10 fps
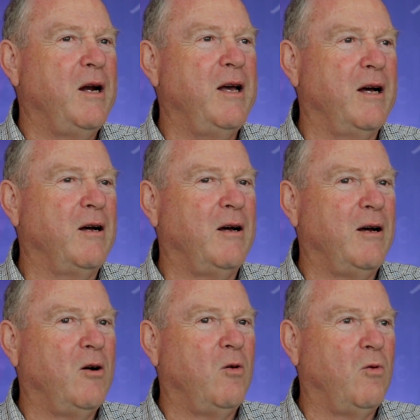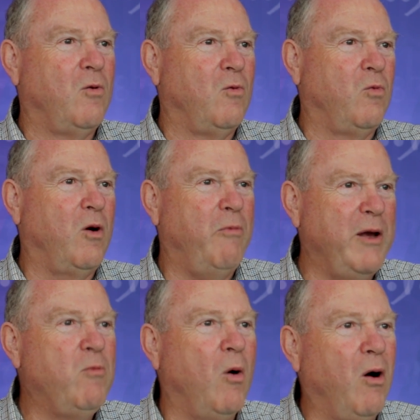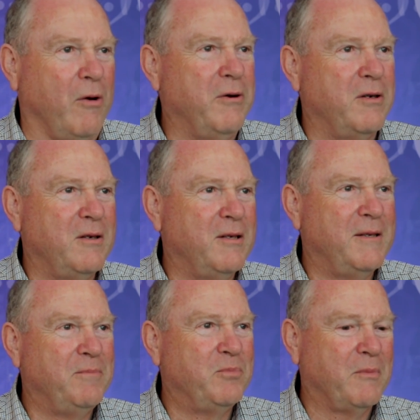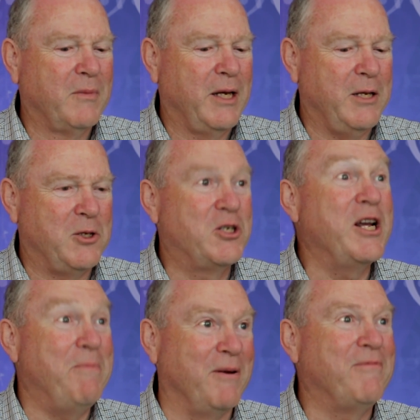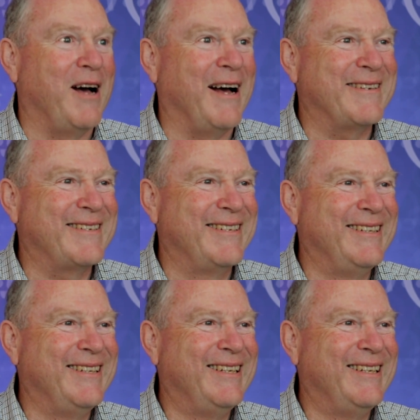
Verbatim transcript: Now, what we want is cheap and fast.